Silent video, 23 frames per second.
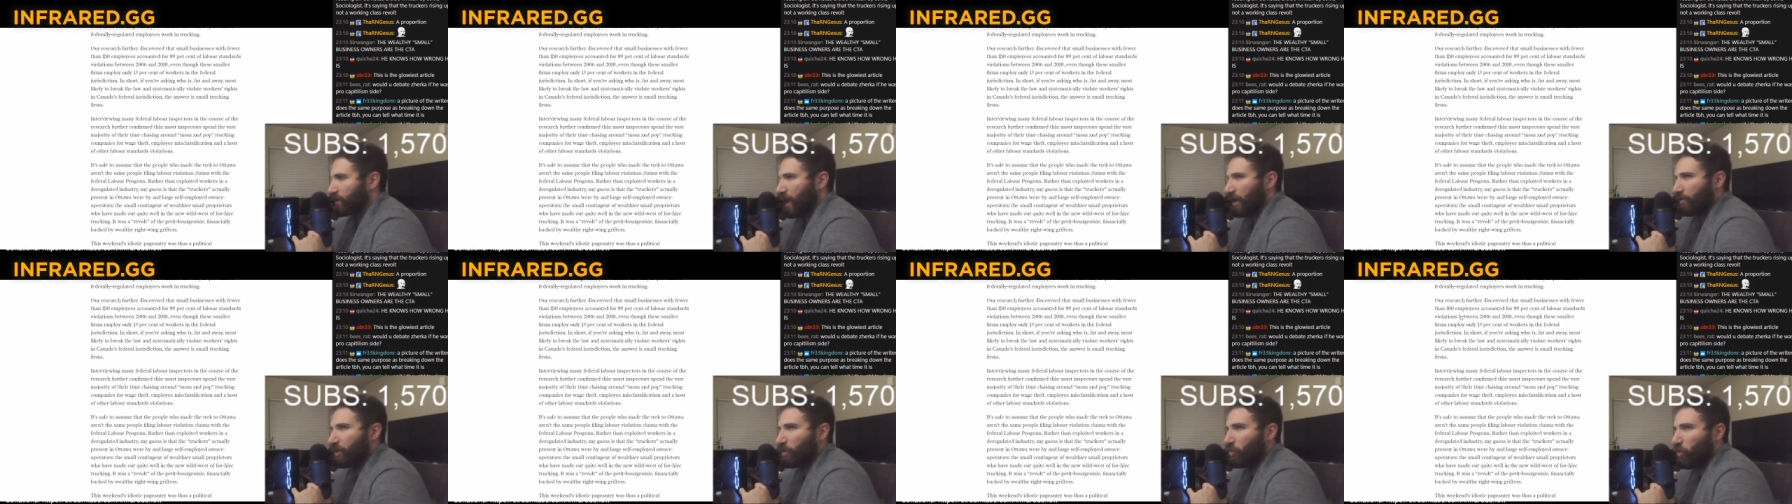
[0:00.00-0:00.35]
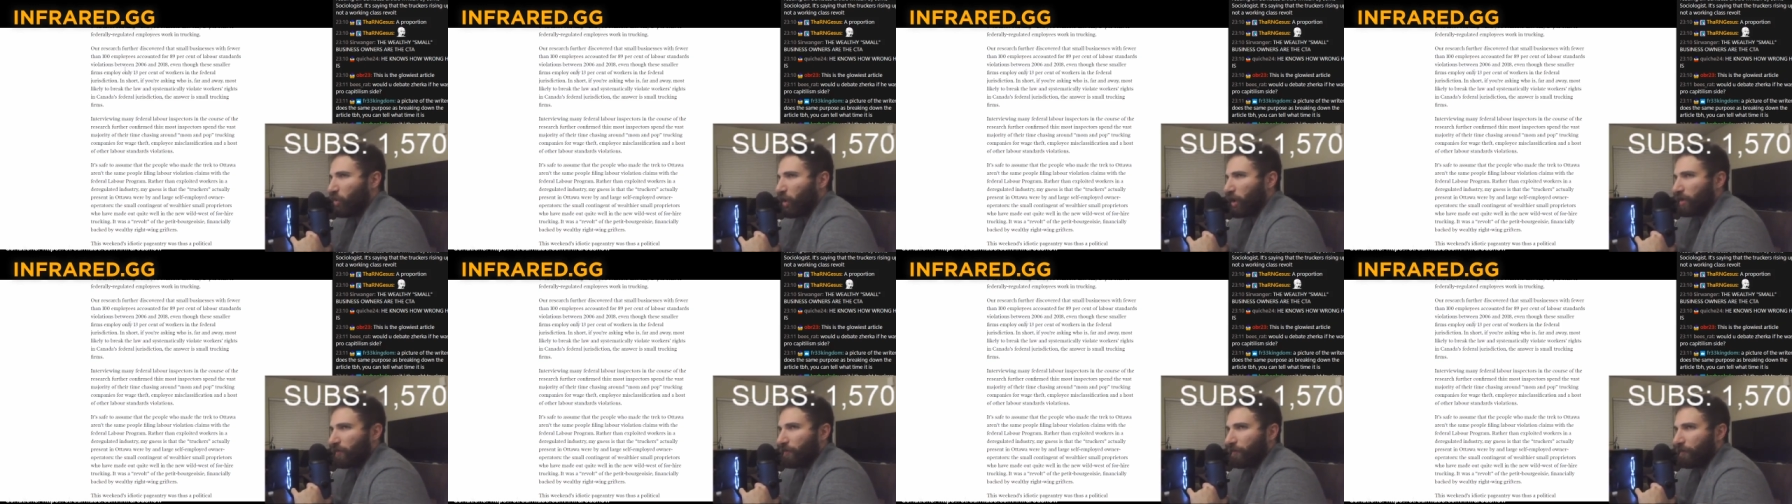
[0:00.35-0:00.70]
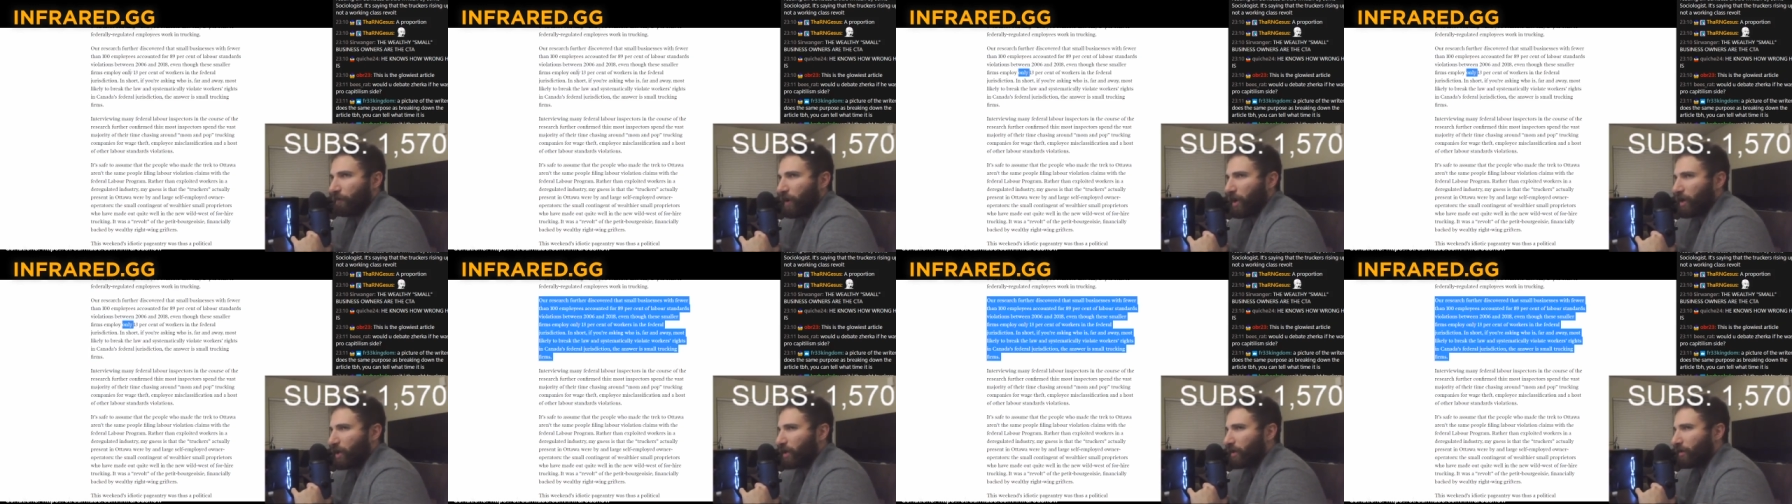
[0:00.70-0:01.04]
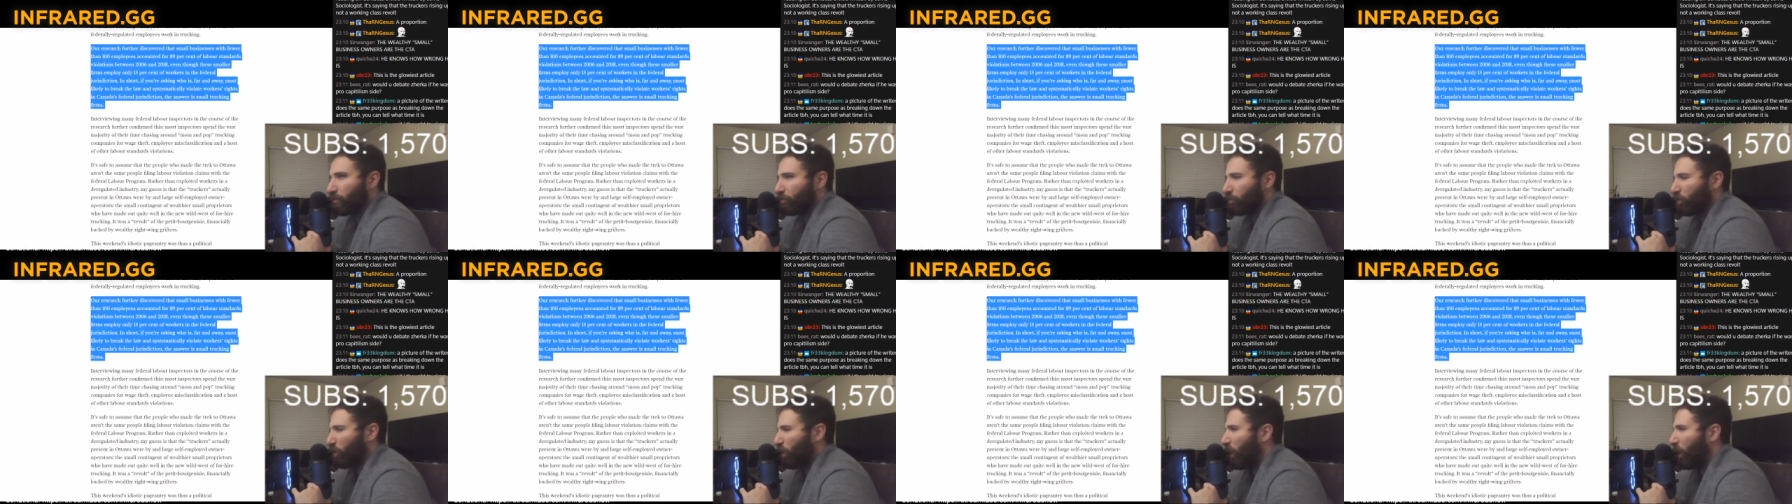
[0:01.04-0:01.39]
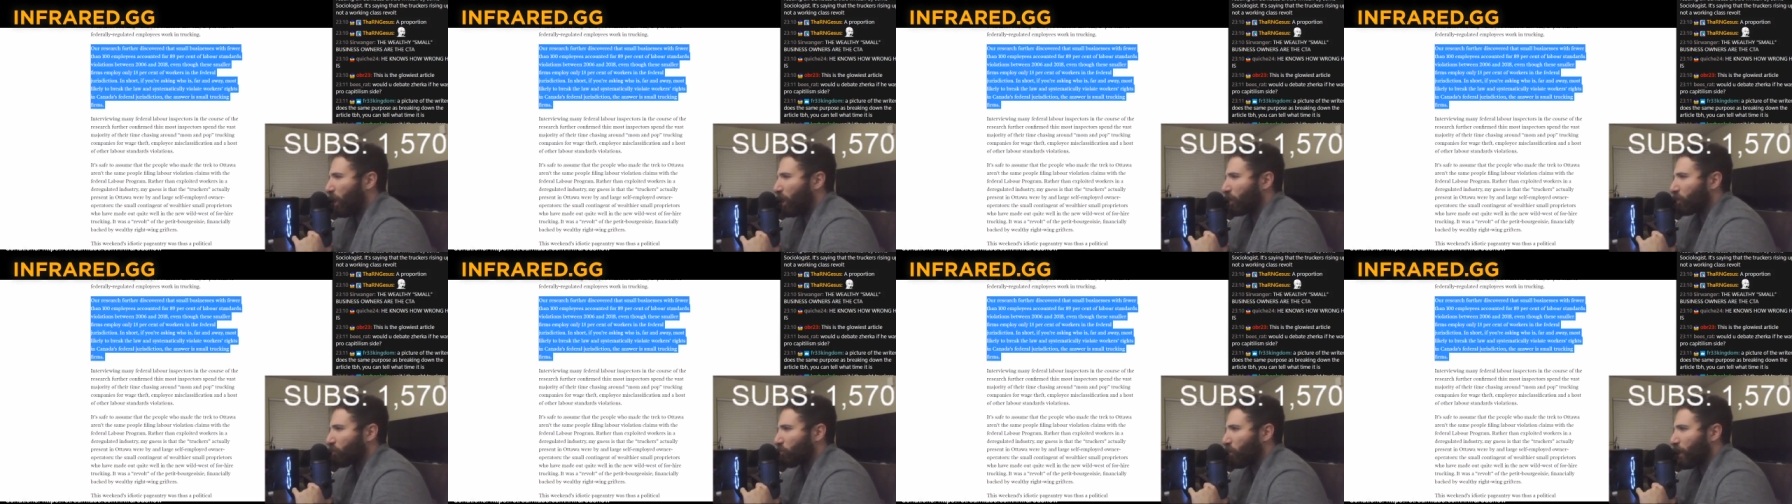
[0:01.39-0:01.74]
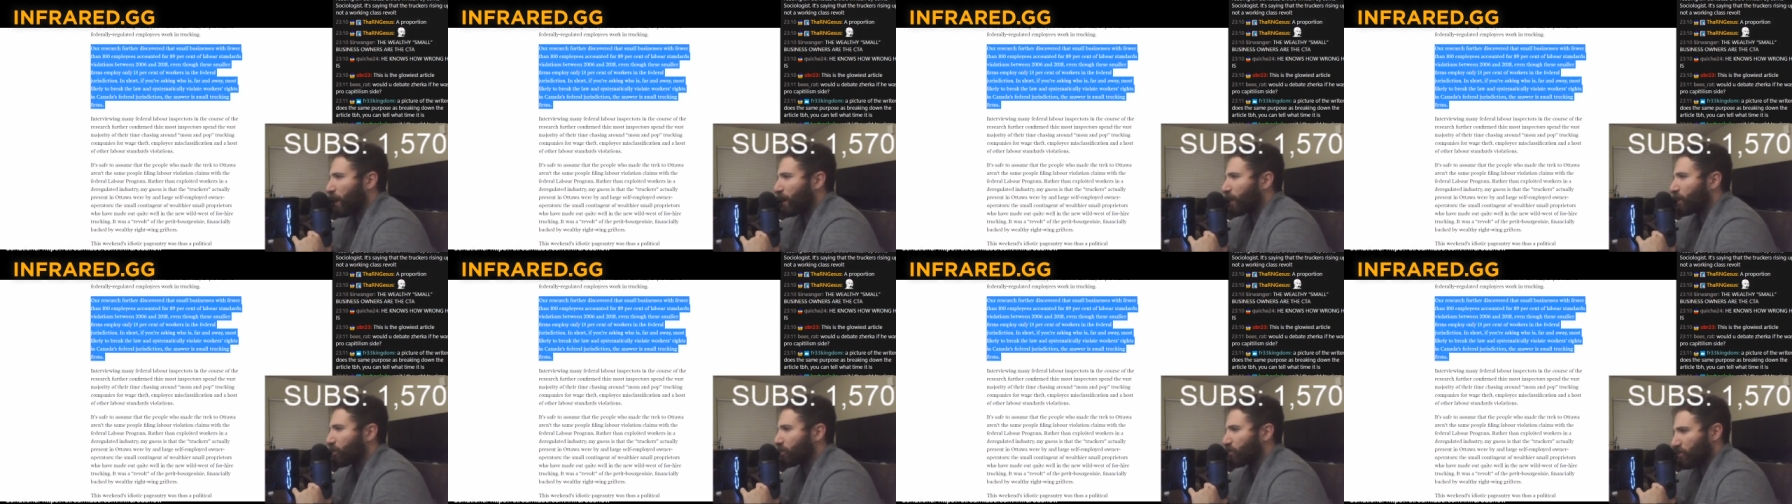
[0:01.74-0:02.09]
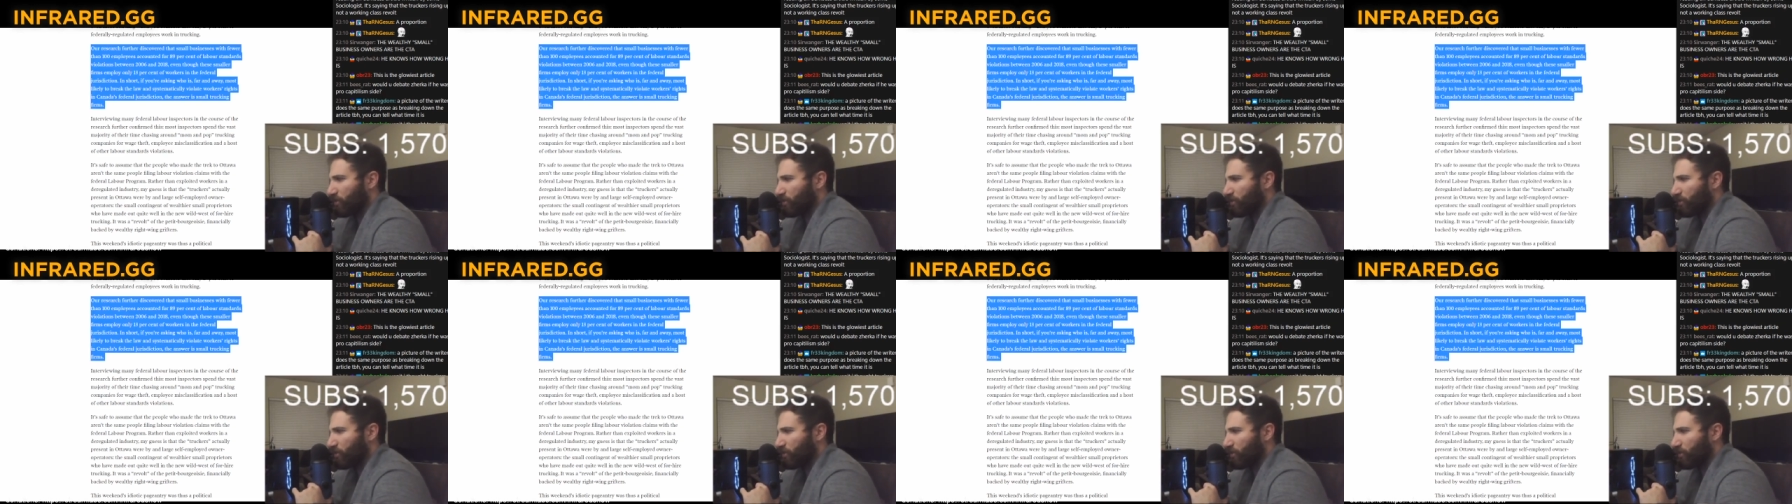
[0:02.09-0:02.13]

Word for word: I mean, what a fucking broad range